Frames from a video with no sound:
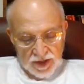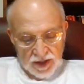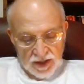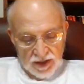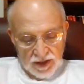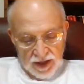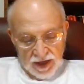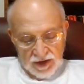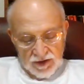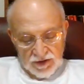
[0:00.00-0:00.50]

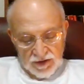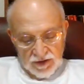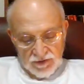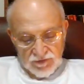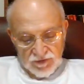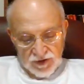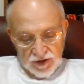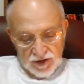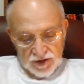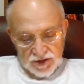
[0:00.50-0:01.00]
later to
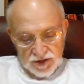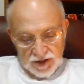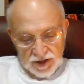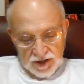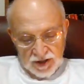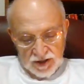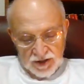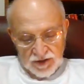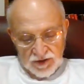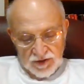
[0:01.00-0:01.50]
Fulton,
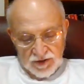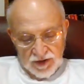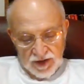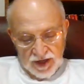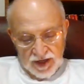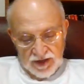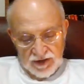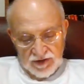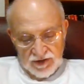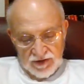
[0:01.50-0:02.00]
Illinois,
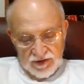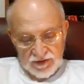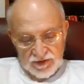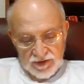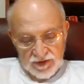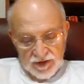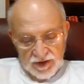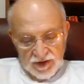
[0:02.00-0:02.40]
and then